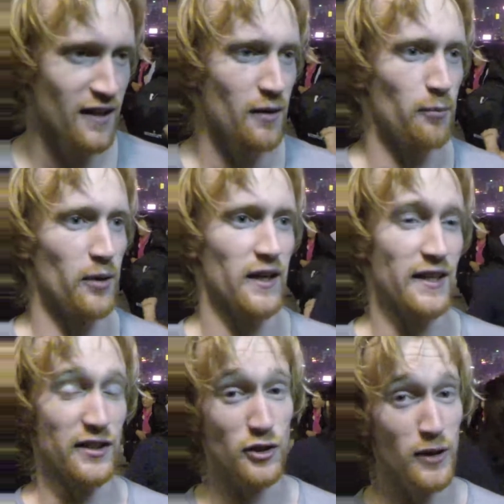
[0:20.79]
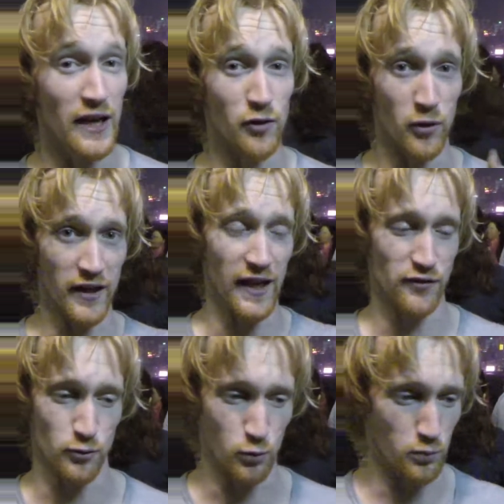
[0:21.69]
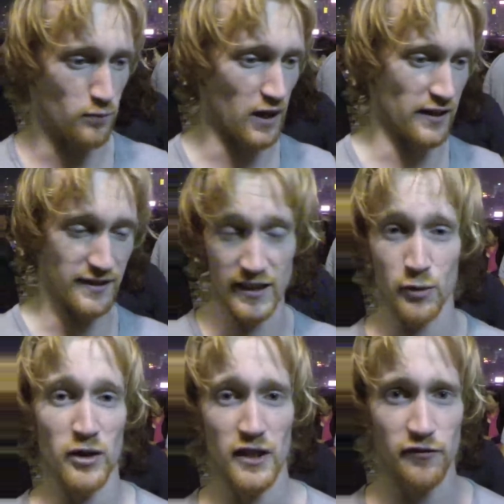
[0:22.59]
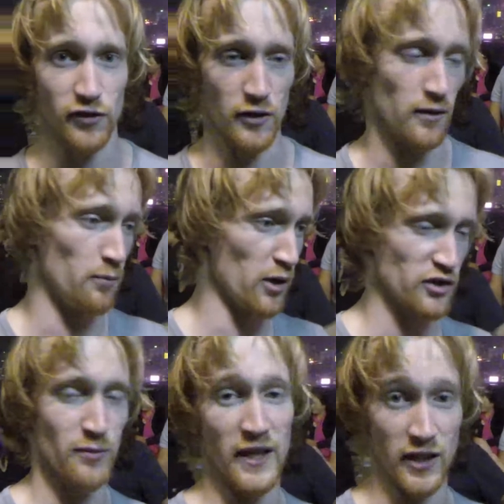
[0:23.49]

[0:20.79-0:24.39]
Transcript: But I do have a way, after dealing with it for much of my young